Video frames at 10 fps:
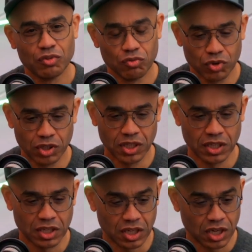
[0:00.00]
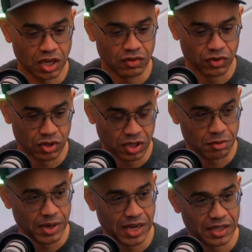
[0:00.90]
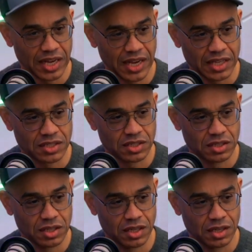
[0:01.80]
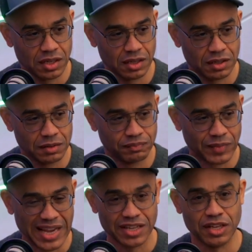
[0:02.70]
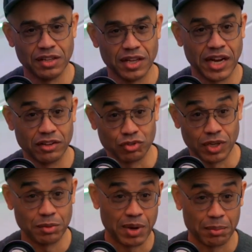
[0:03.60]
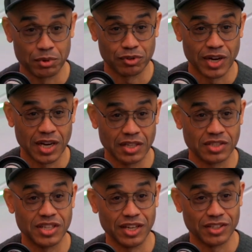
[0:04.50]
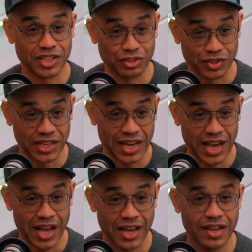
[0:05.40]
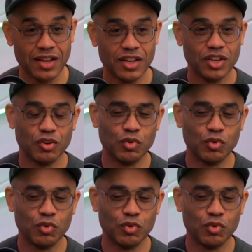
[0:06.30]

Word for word: really covered on the podcast the idea that Andrew Ng popularized data-centric AI, yeah,